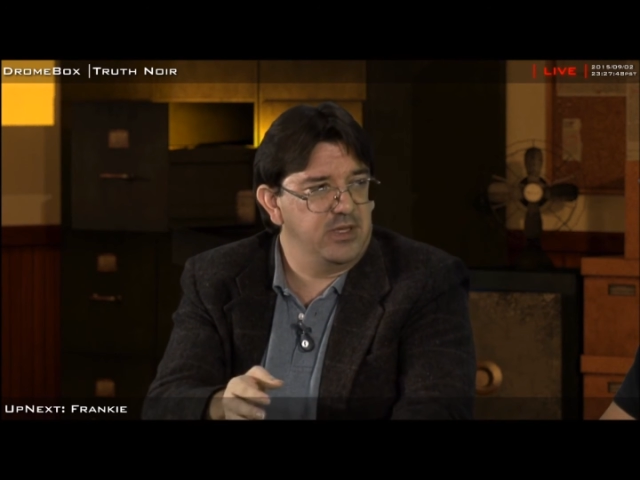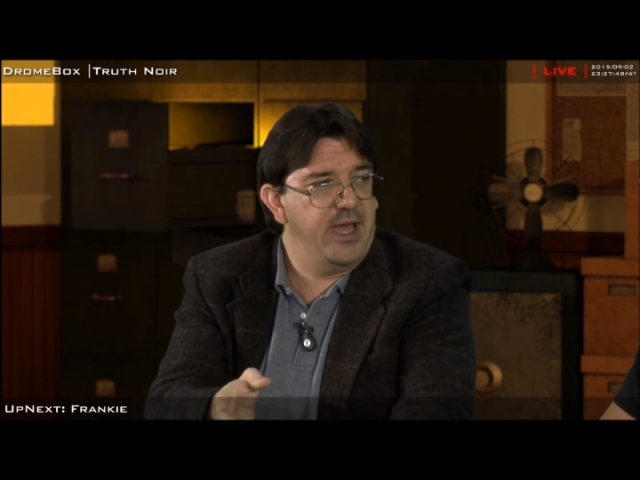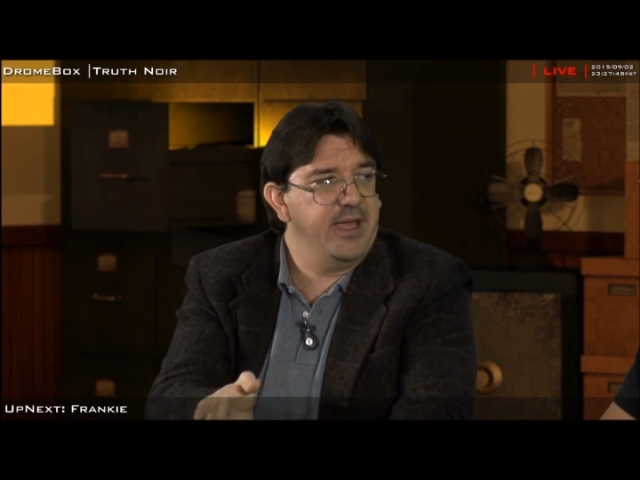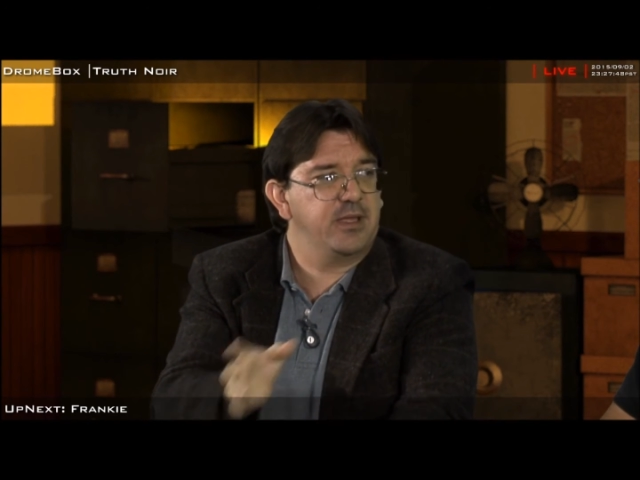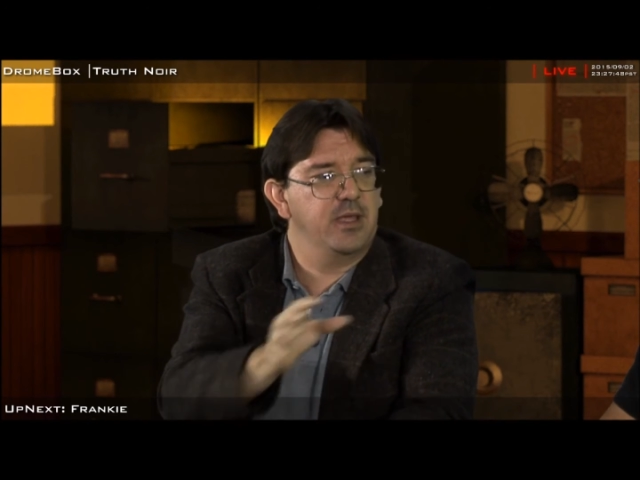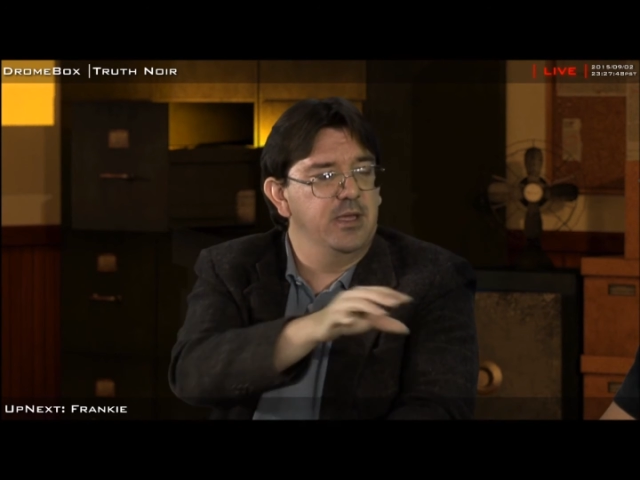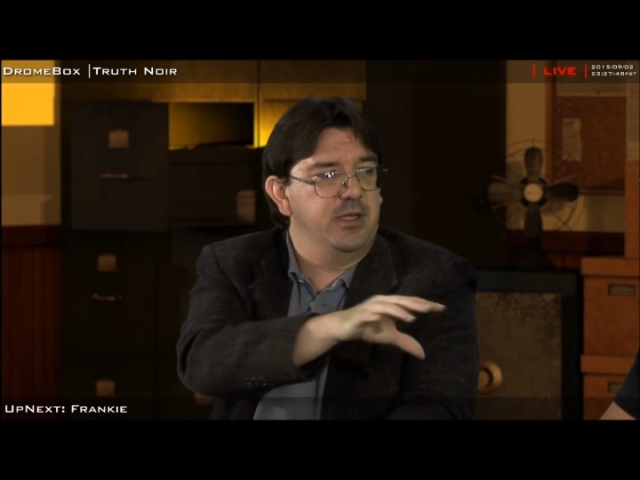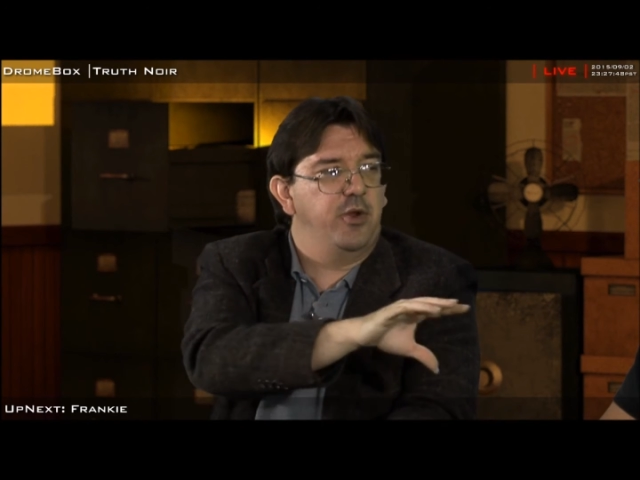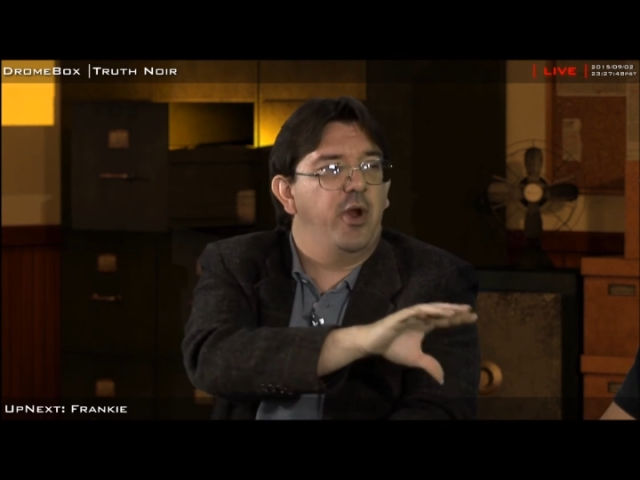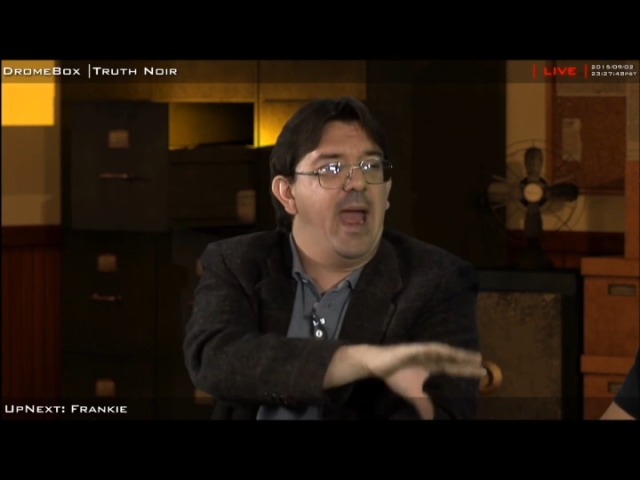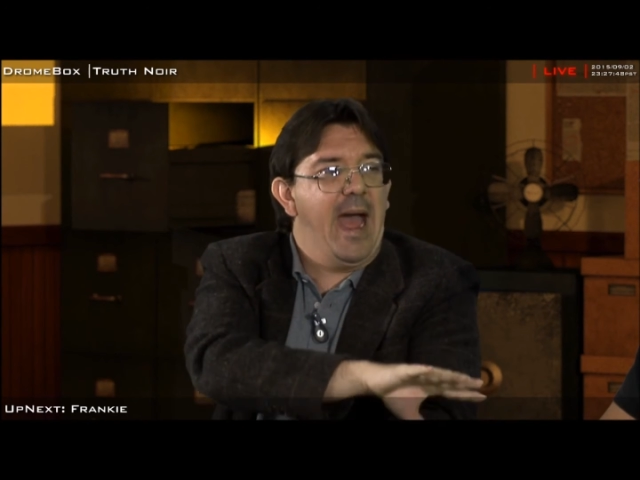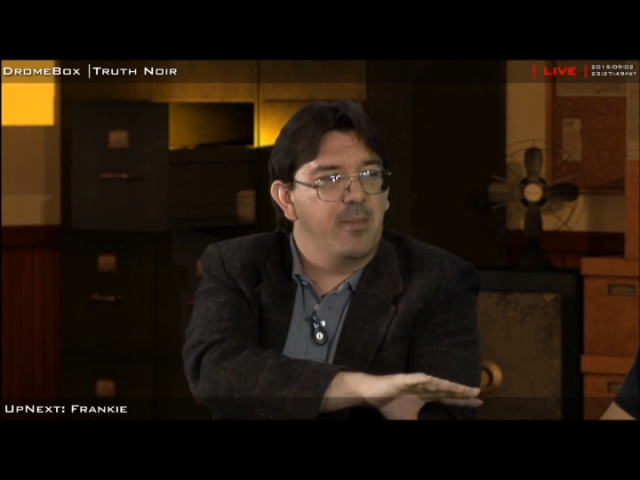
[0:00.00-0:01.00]
like
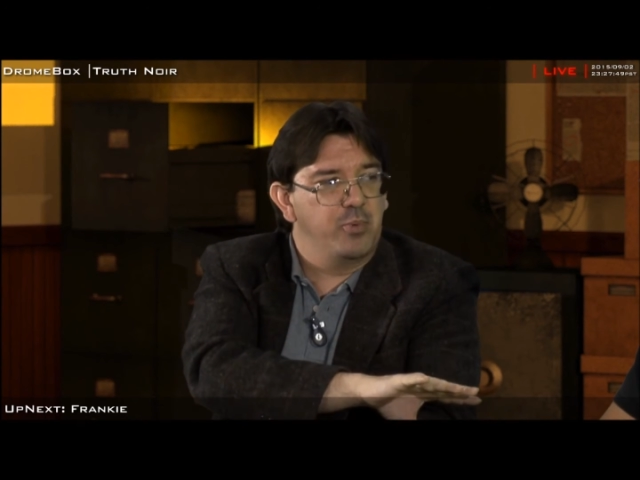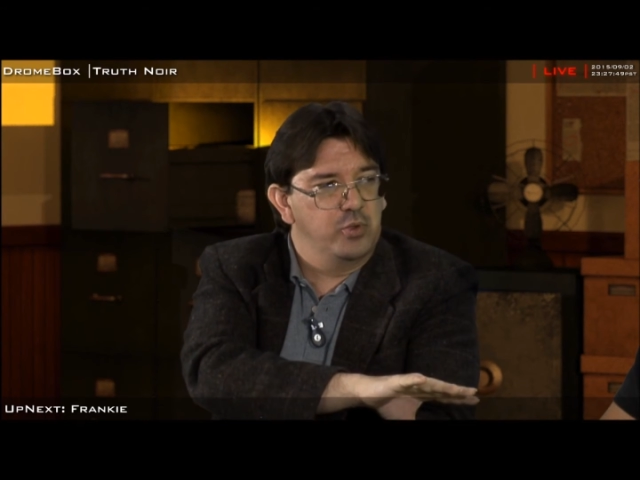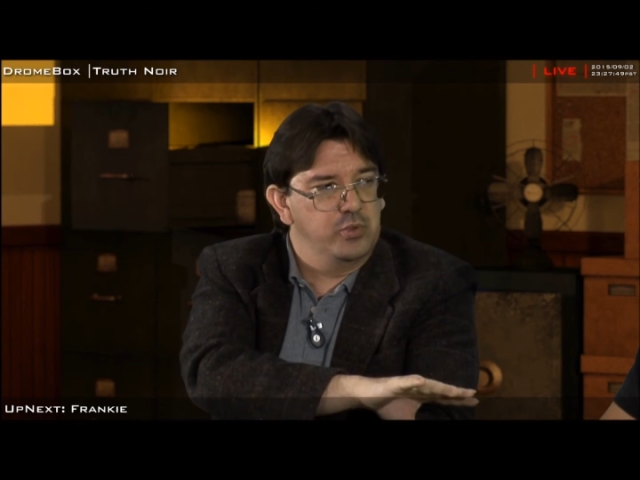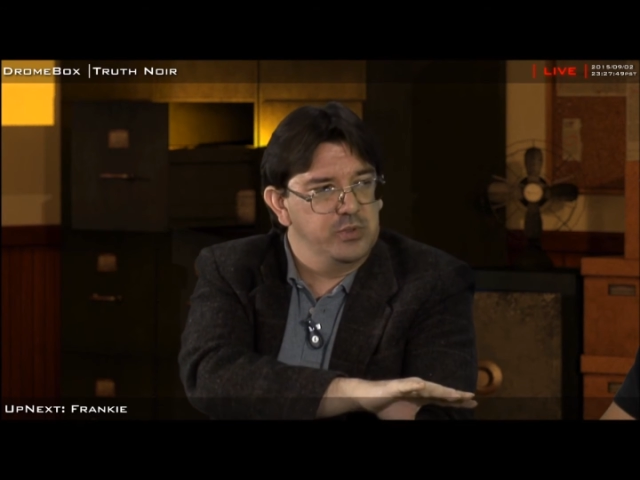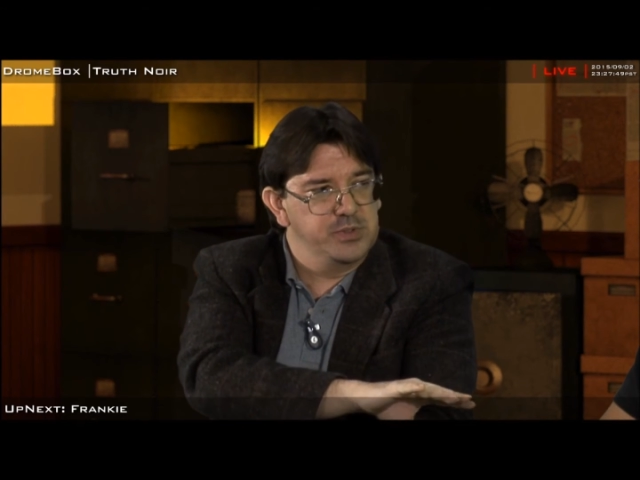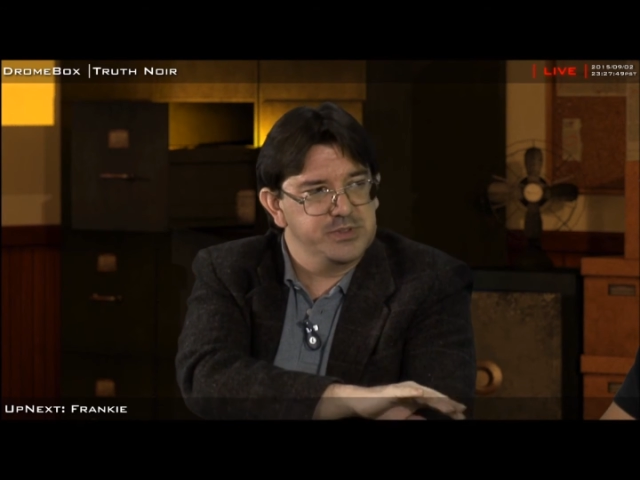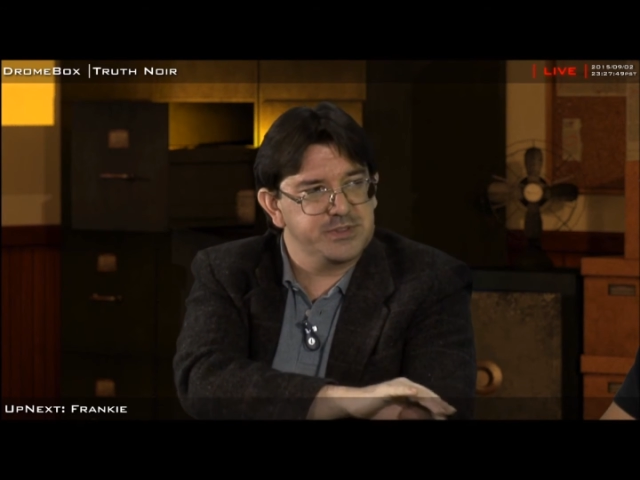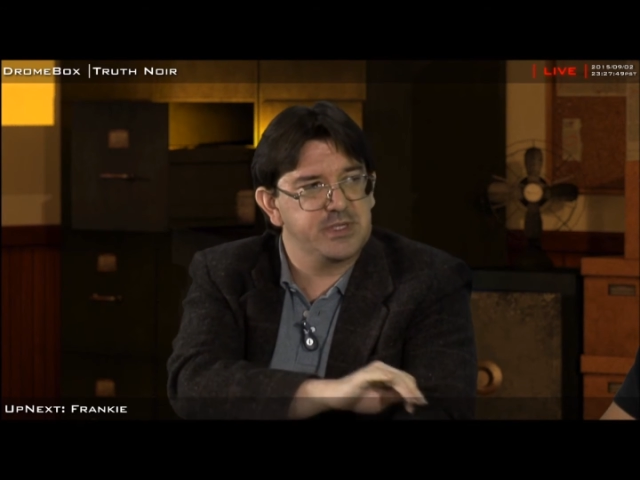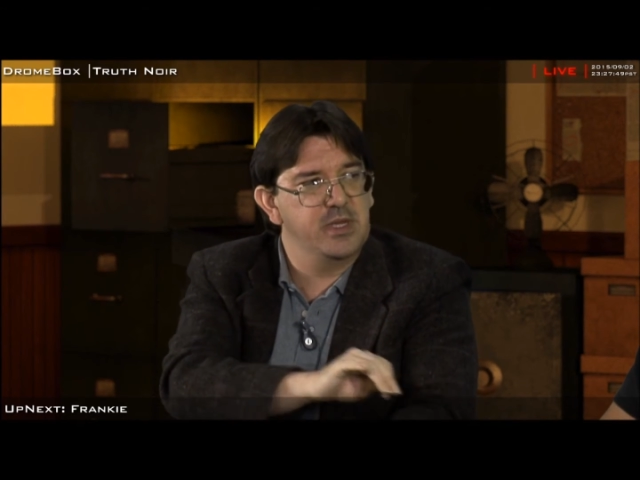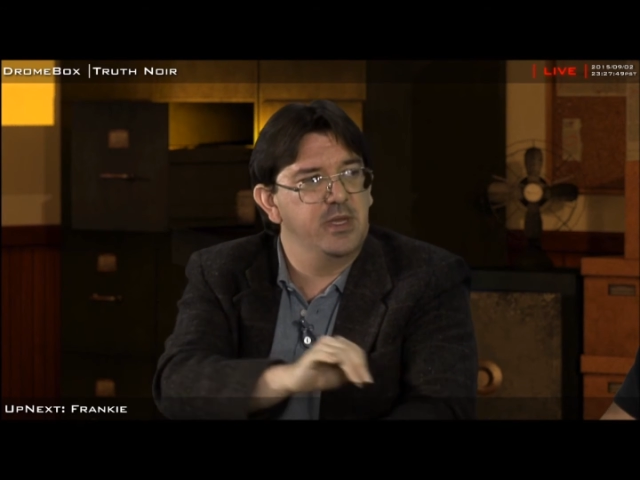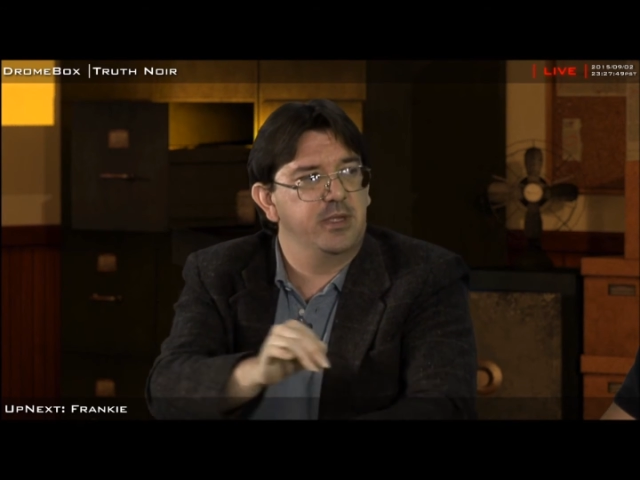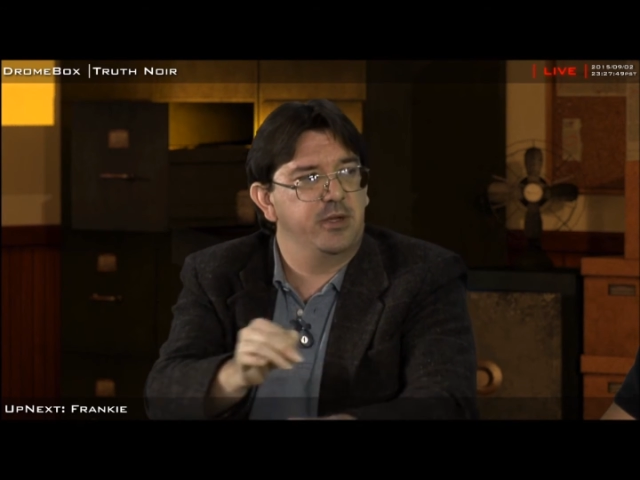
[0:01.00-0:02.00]
your apples,